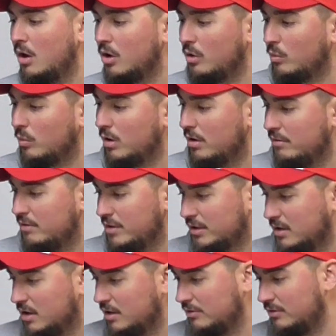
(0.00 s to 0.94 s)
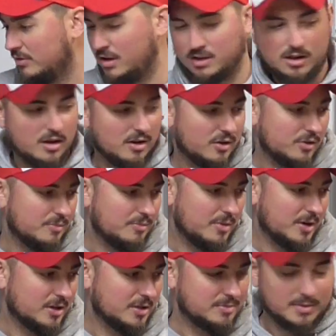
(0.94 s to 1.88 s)
or whatever they cost now. I know they're
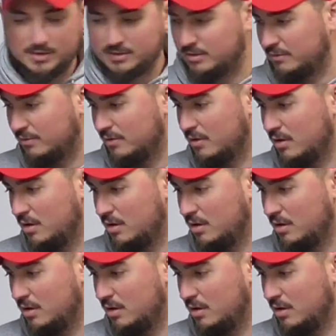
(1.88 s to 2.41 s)
pretty expensive.